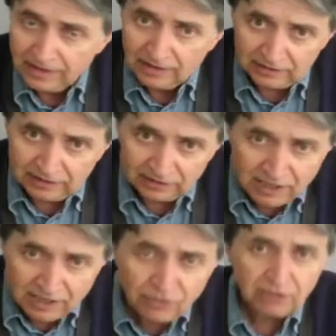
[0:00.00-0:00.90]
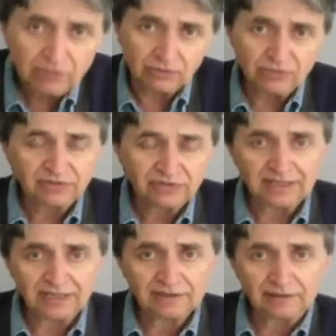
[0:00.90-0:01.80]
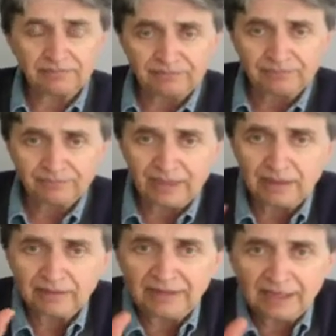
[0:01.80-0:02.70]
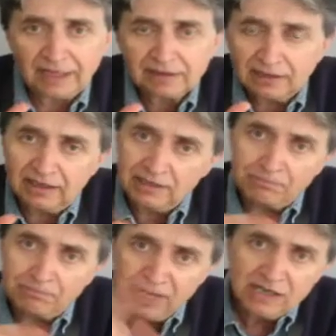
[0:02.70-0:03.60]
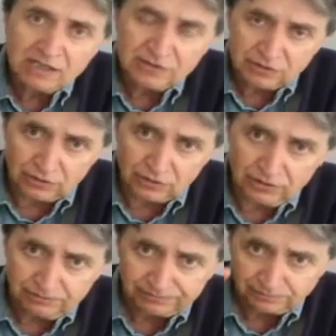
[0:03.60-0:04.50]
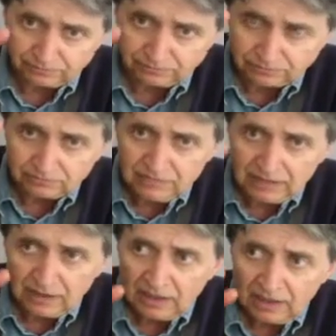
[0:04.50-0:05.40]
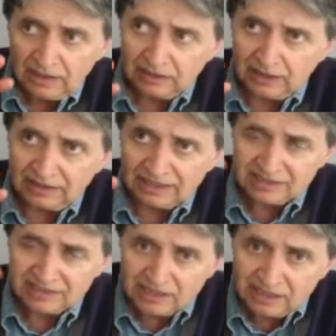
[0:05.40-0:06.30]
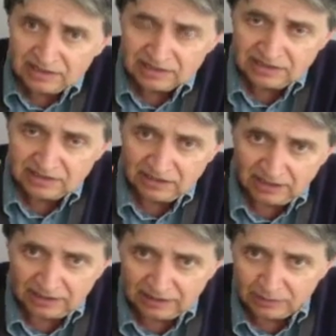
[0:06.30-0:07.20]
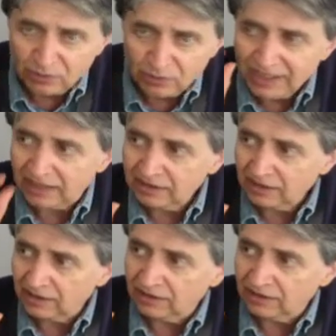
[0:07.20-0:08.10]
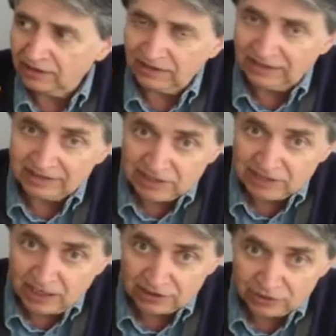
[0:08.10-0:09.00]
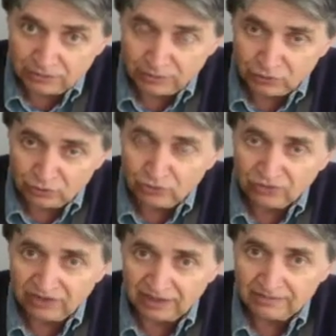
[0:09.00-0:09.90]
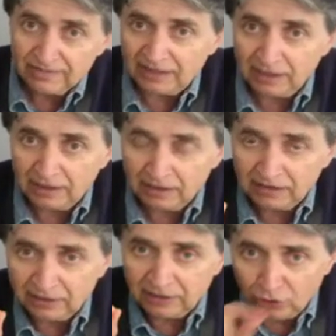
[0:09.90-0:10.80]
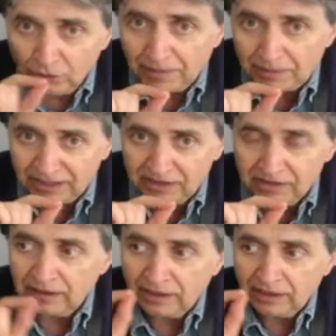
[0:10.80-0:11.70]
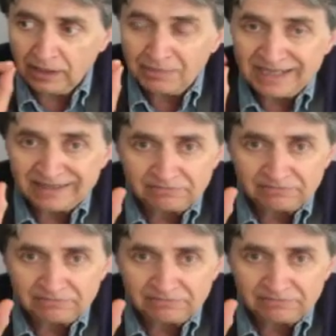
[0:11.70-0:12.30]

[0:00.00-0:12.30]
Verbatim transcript: The theory goes that, that in Parkinson's, the cells in the brain in charge of producing the dopamine have been